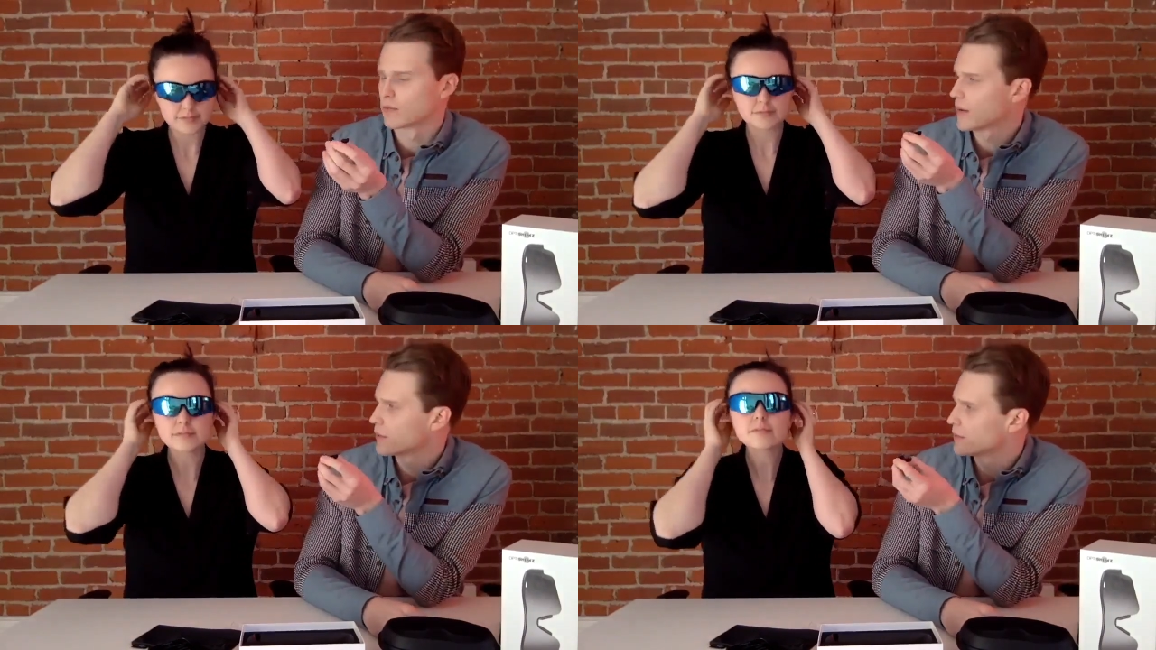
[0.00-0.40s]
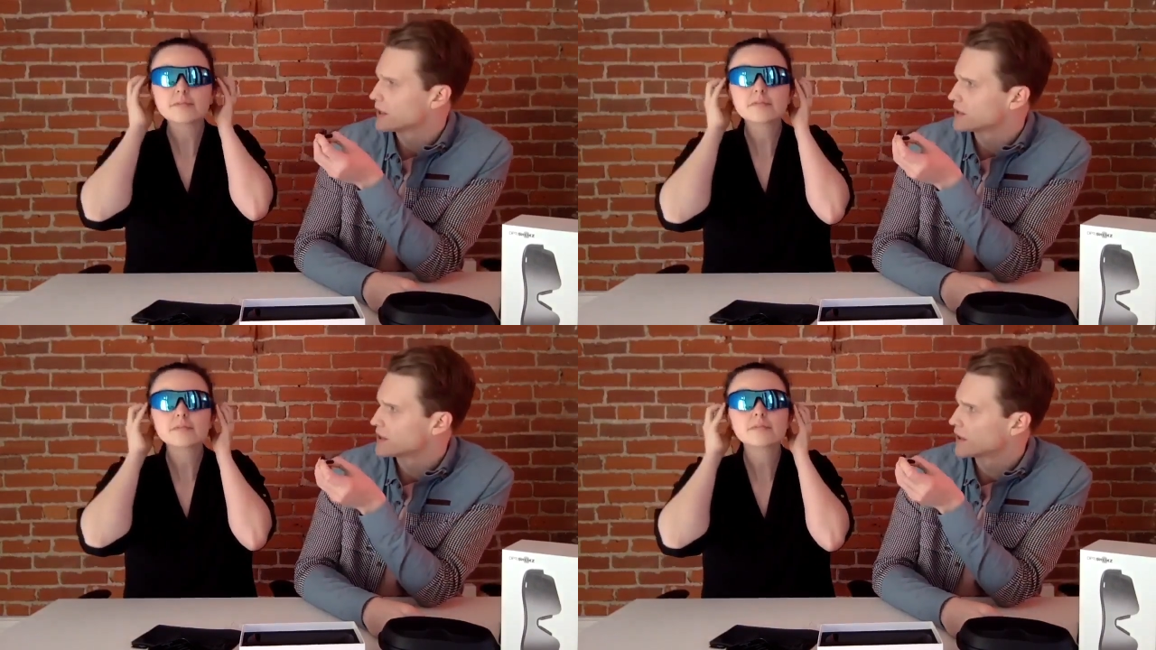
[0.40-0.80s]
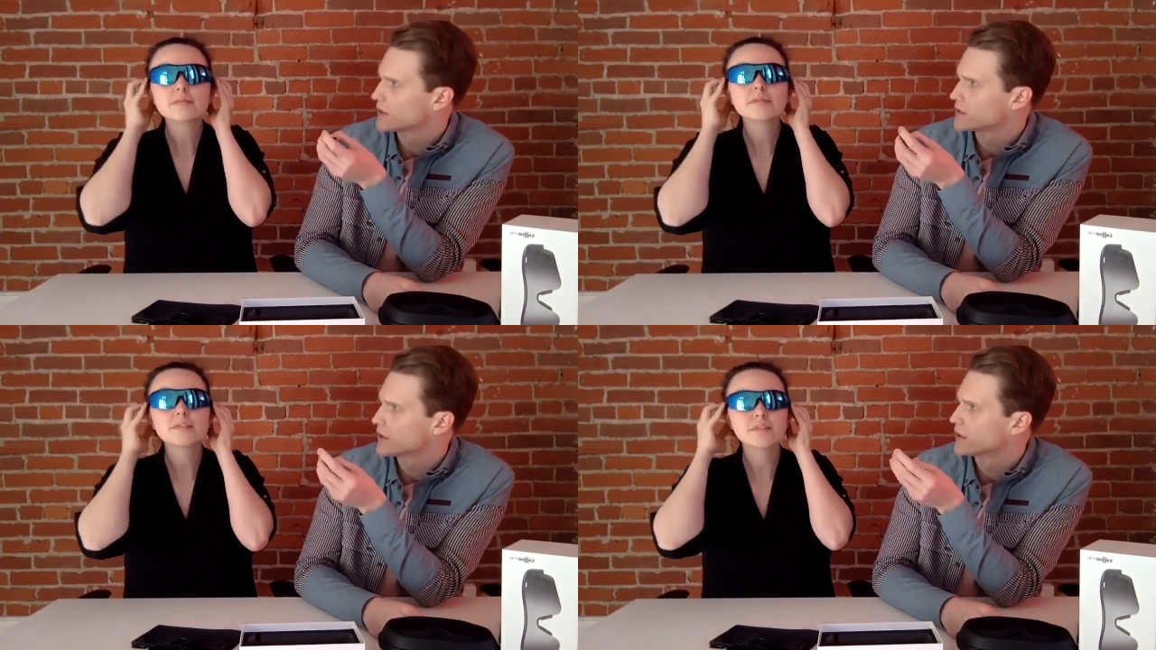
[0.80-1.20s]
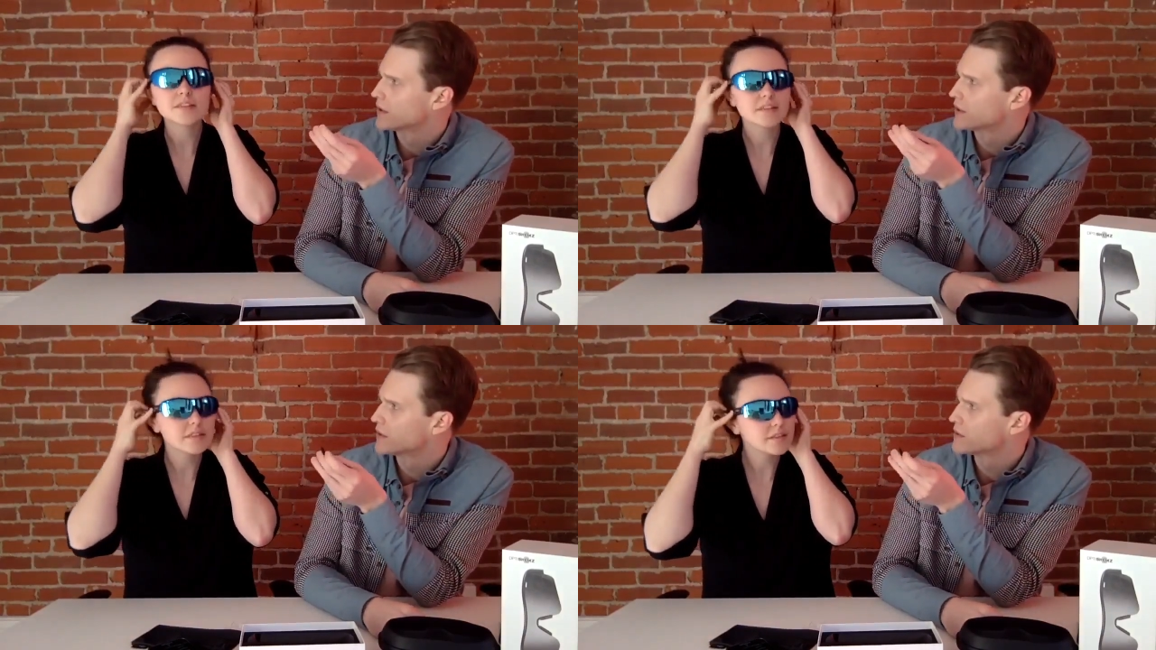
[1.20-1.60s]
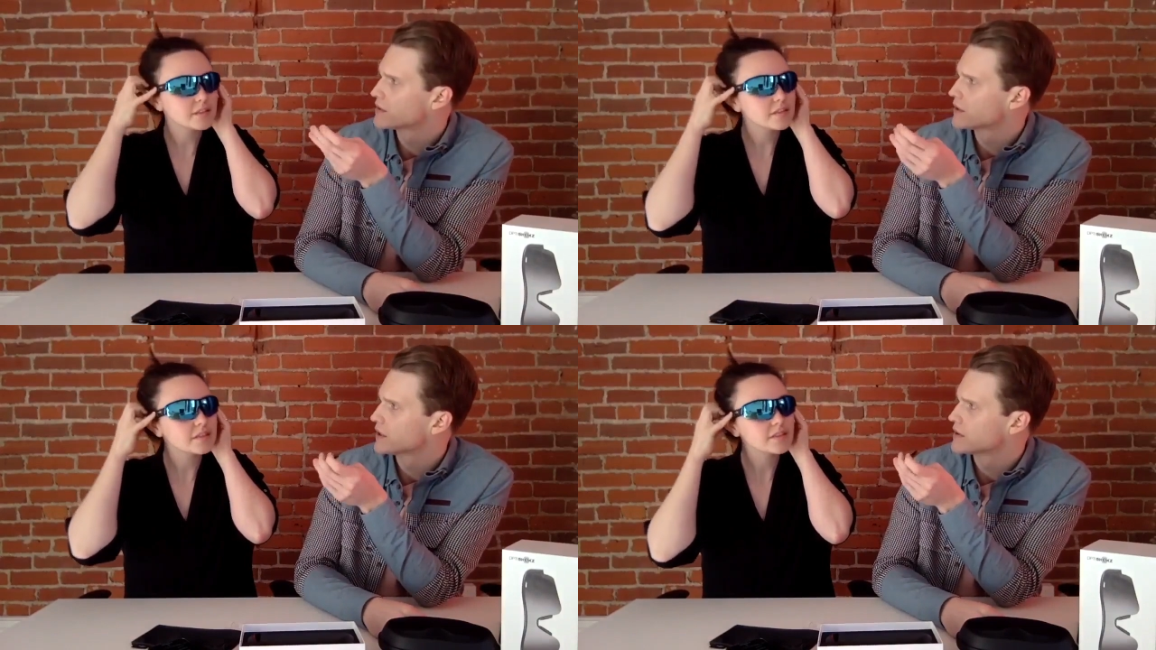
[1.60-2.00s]
Speaker 1: rubber piece that goes on your
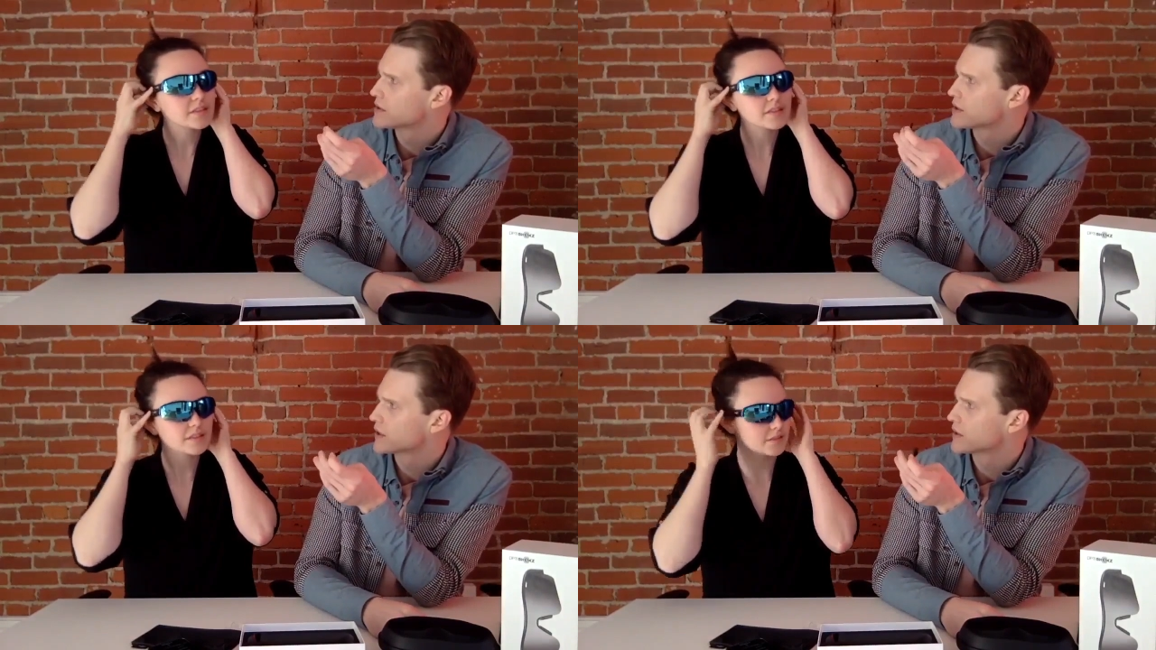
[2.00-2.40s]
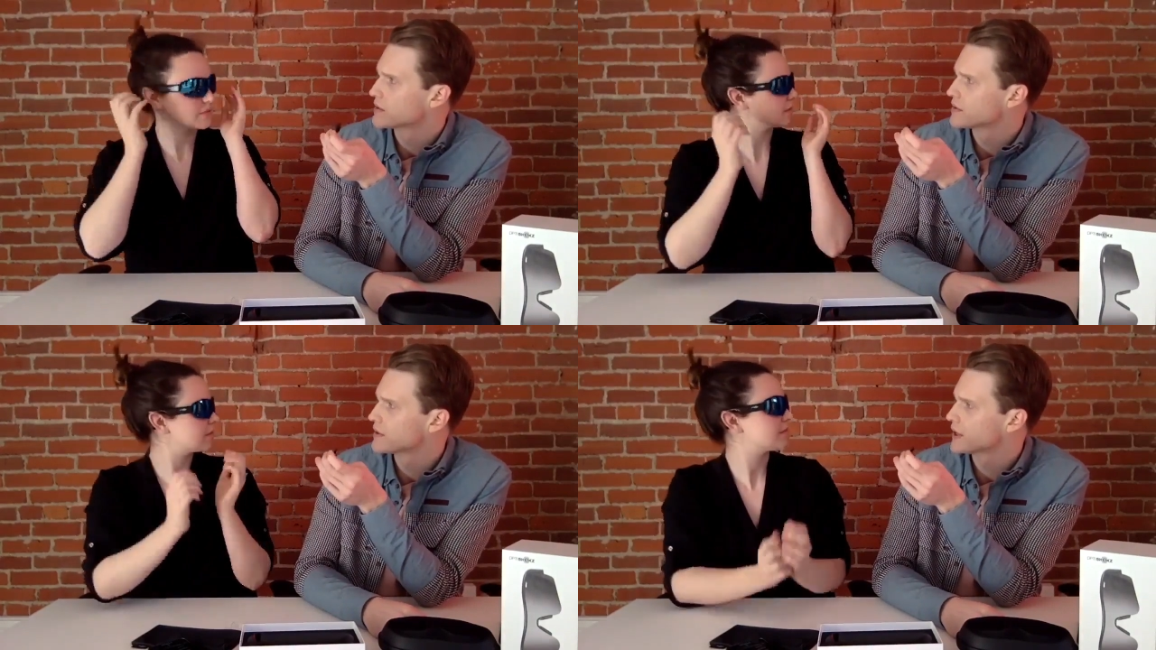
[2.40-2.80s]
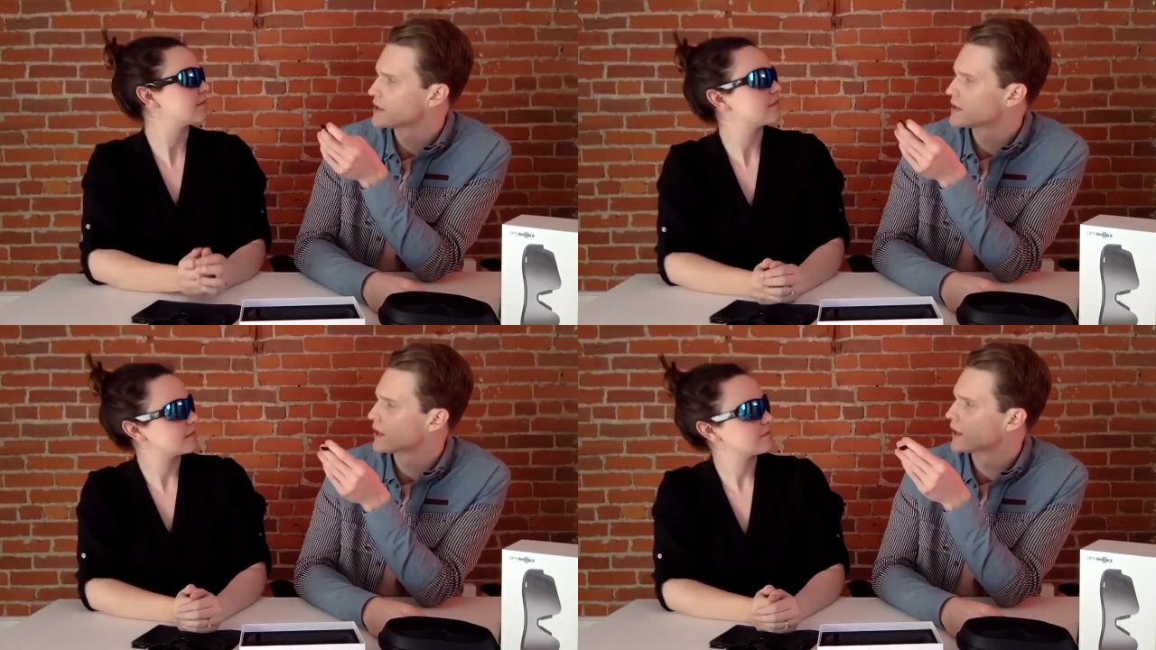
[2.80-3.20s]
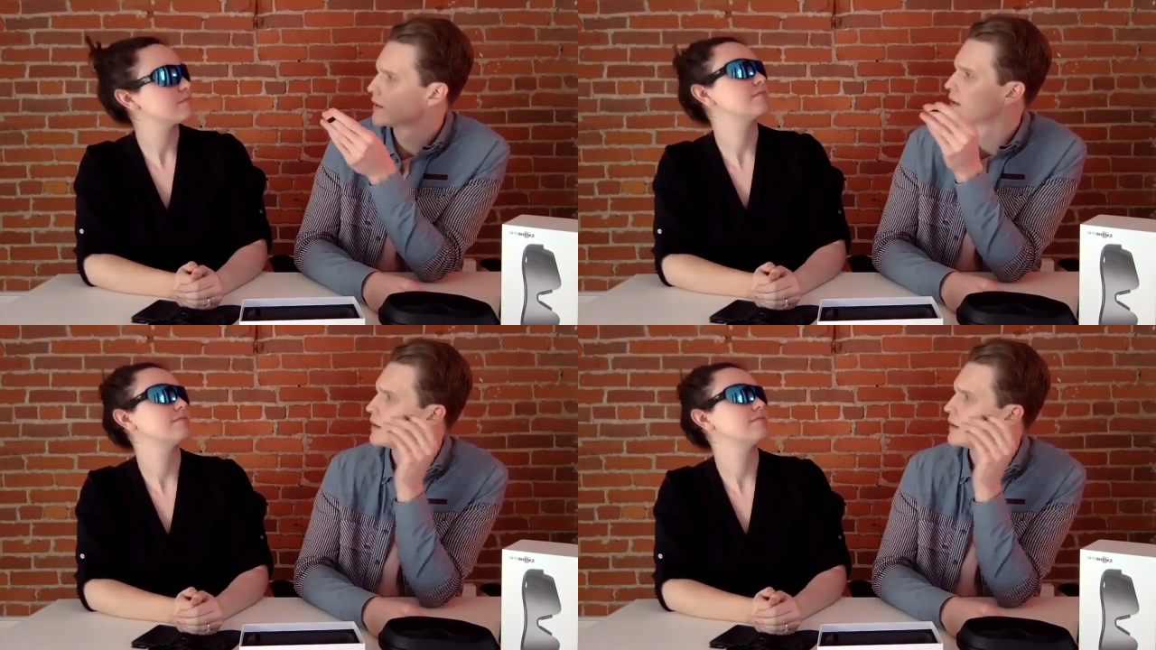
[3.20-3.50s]
nose ensures that.